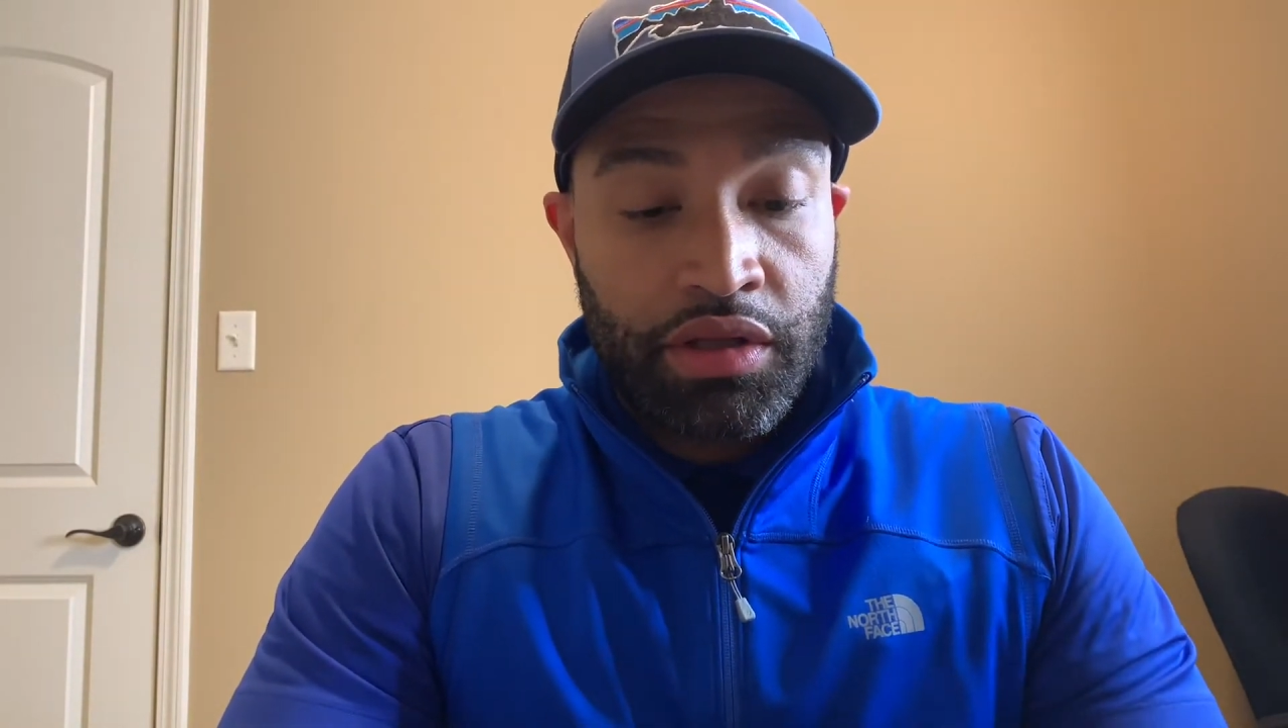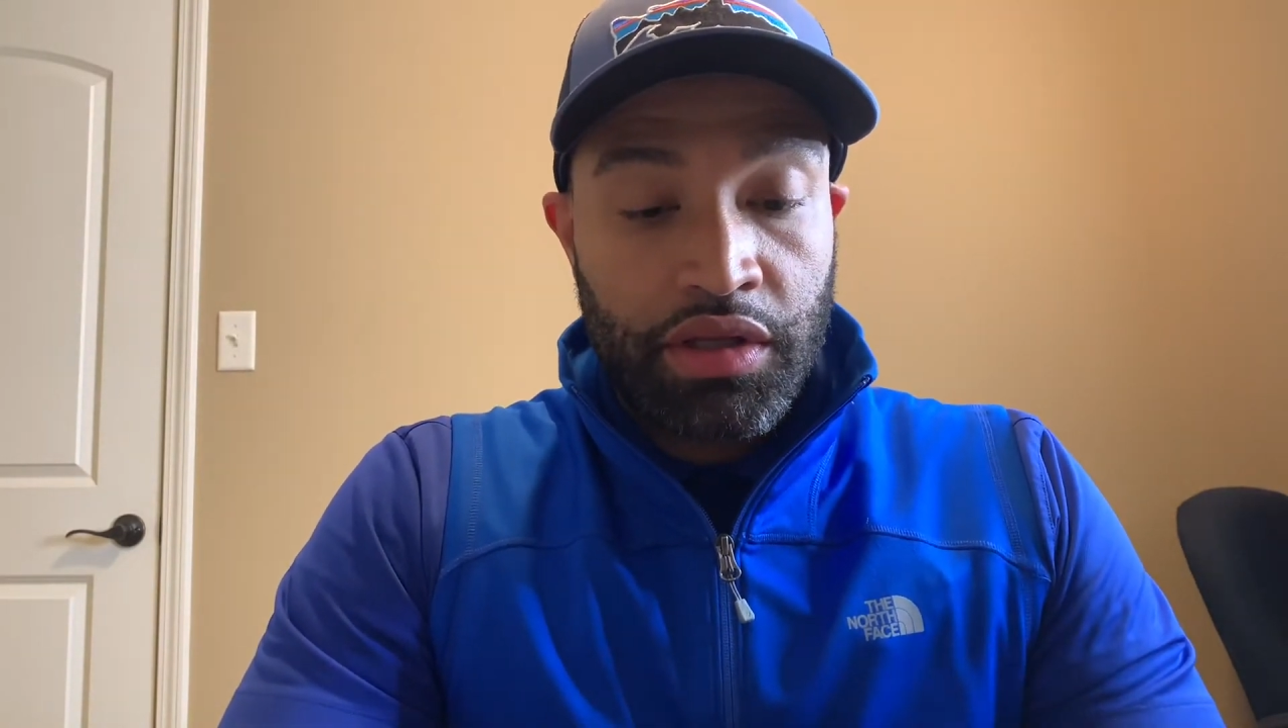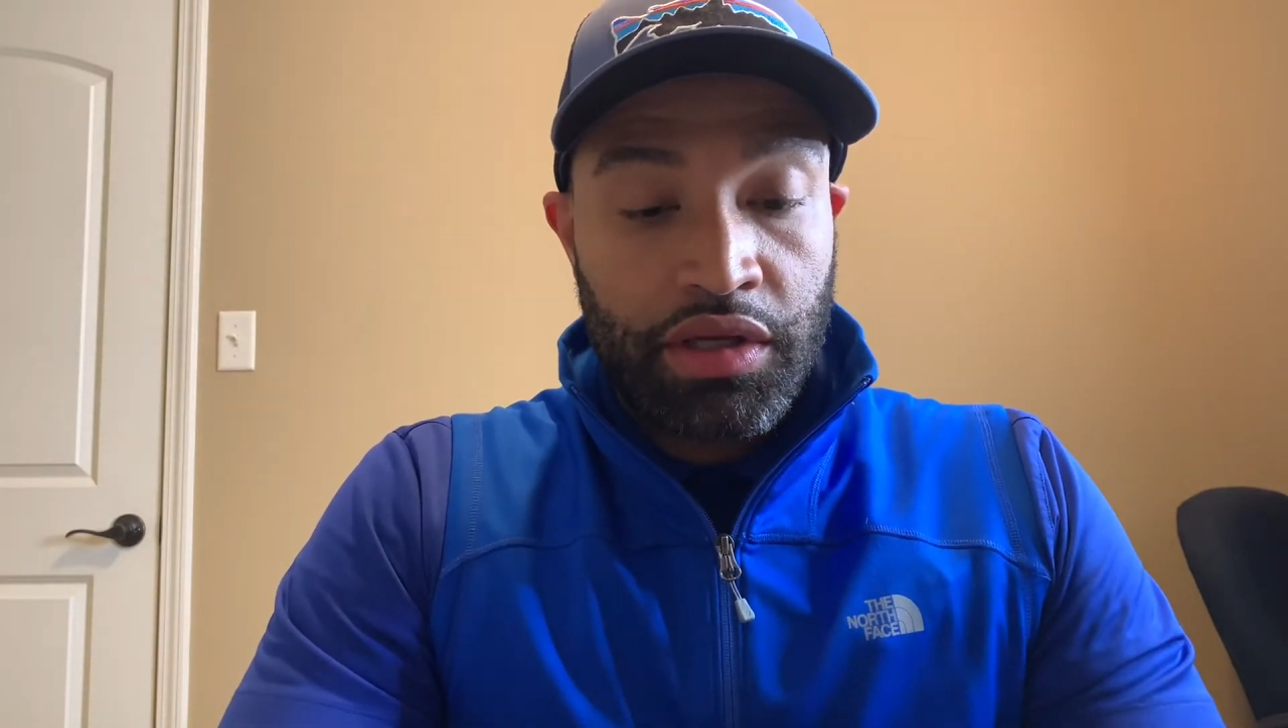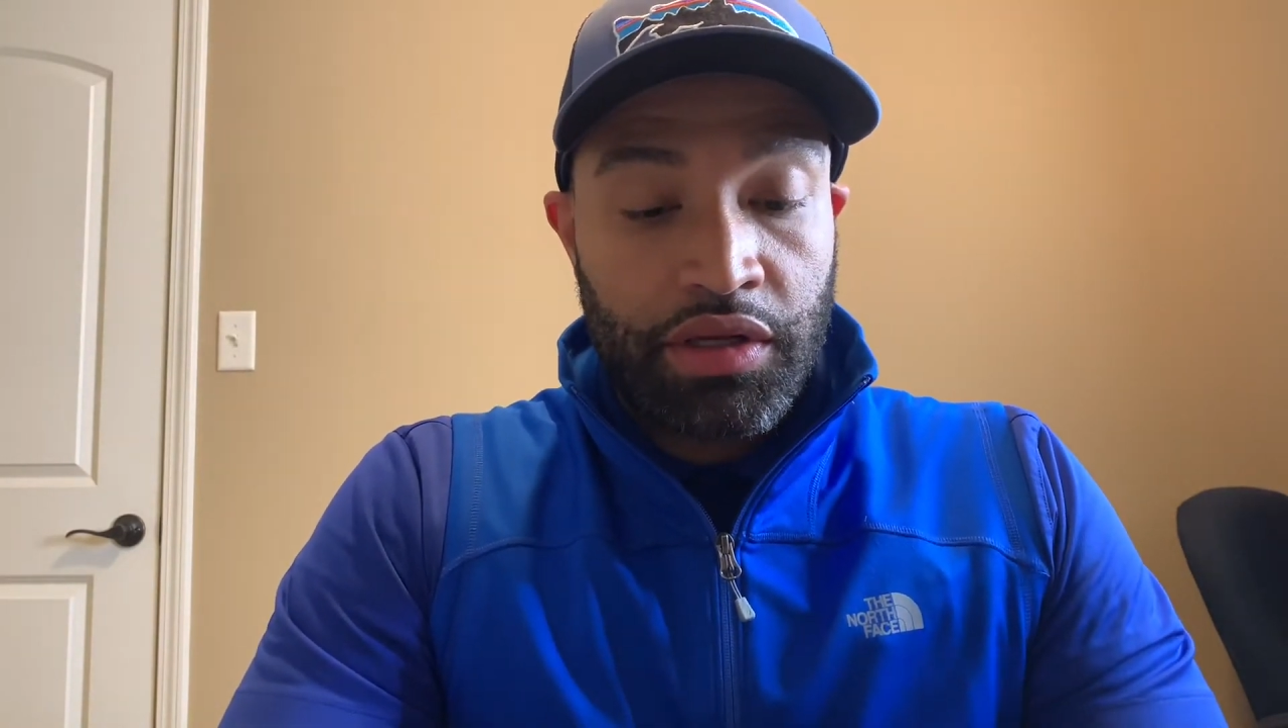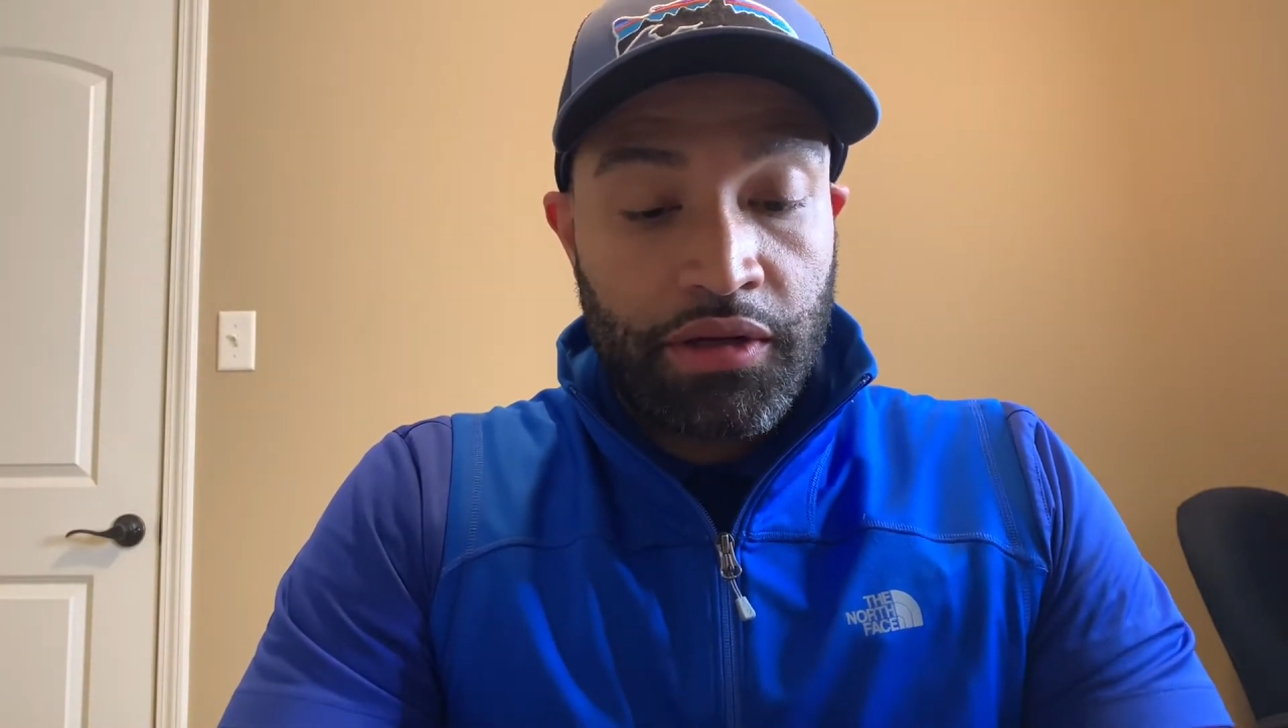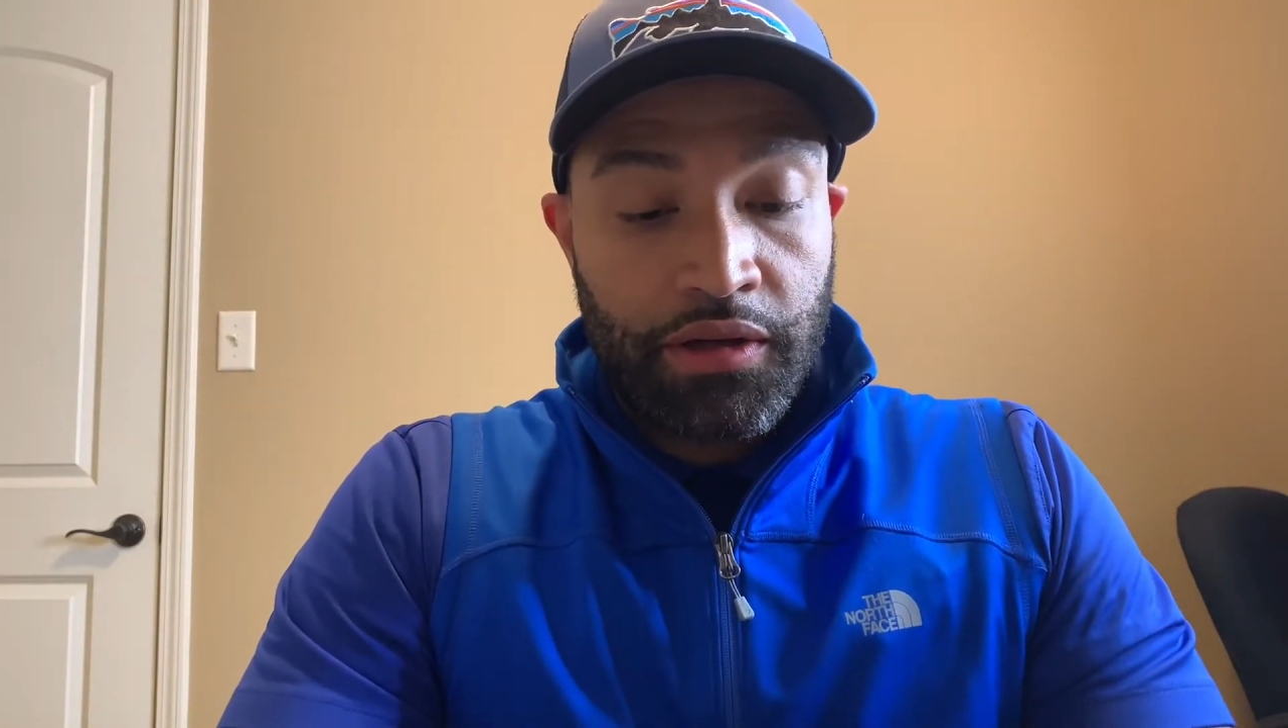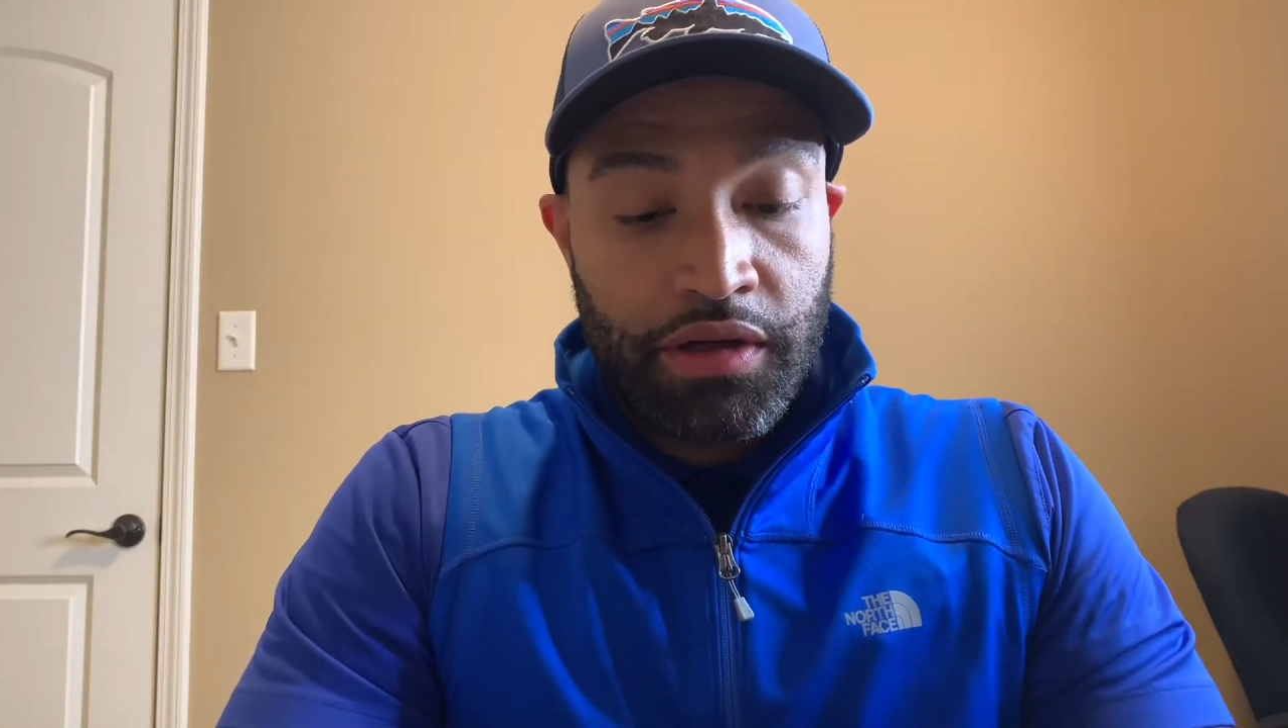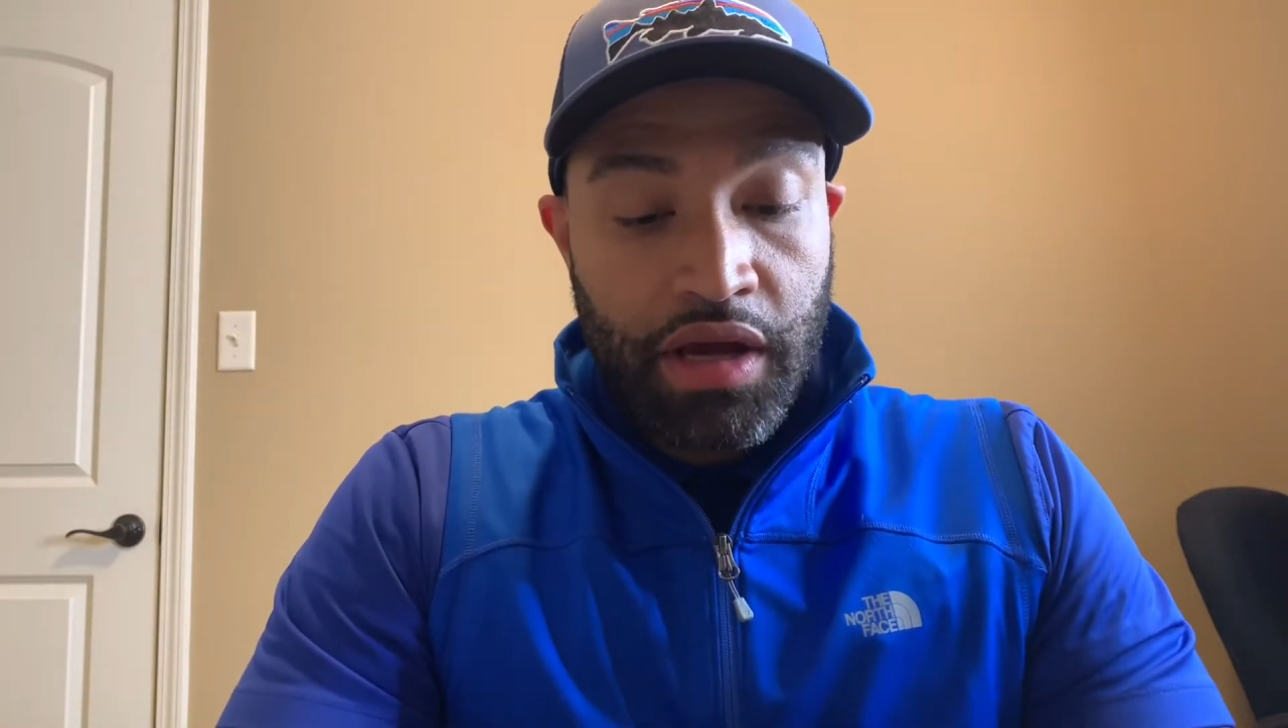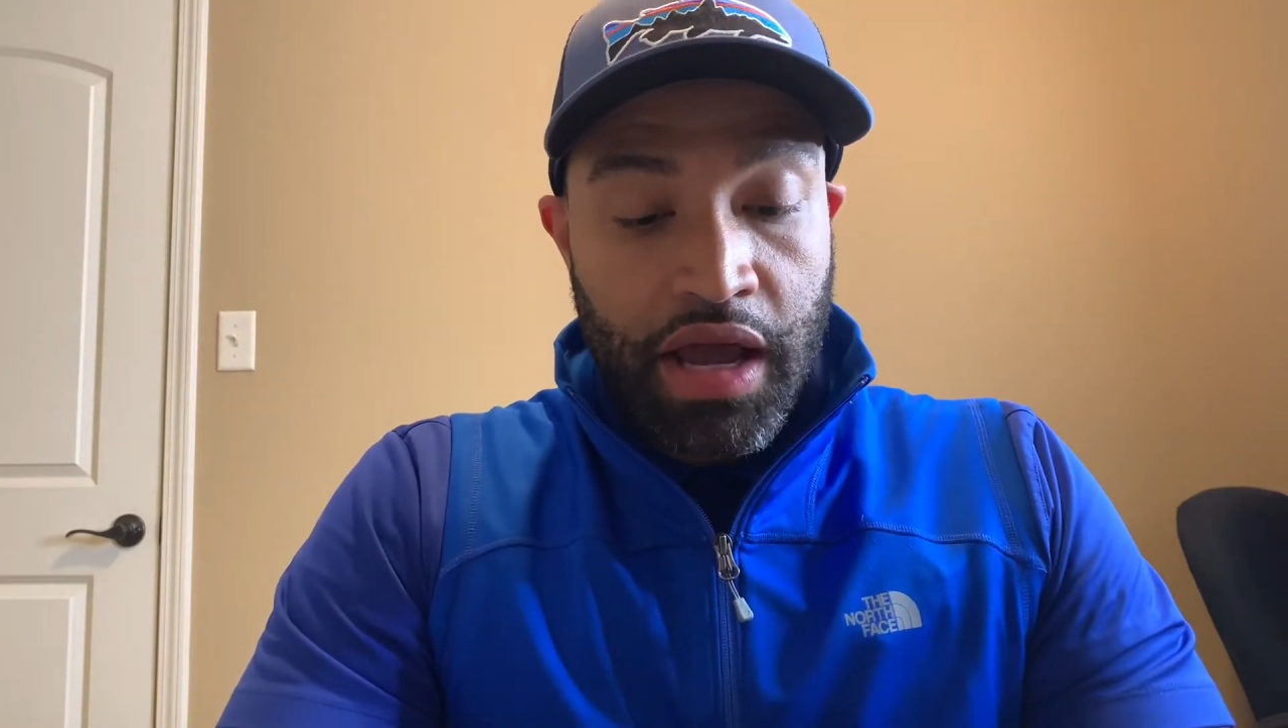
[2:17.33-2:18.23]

the uh,